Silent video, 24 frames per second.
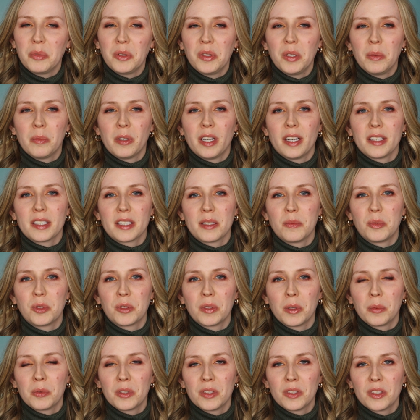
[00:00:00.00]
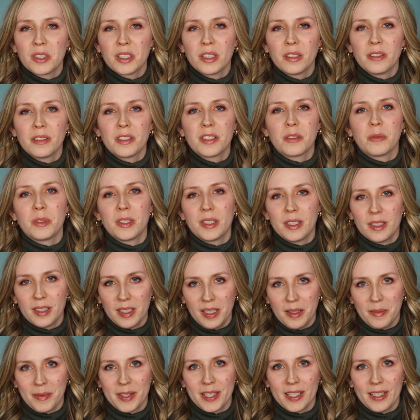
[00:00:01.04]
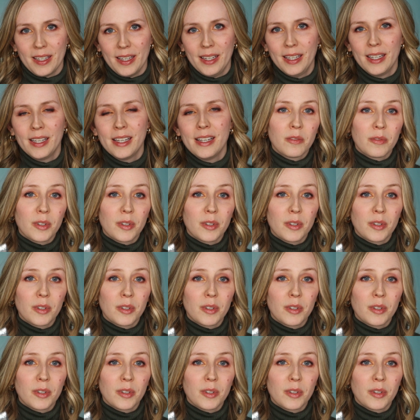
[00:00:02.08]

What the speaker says: beauty box subscription service, which is IPSY.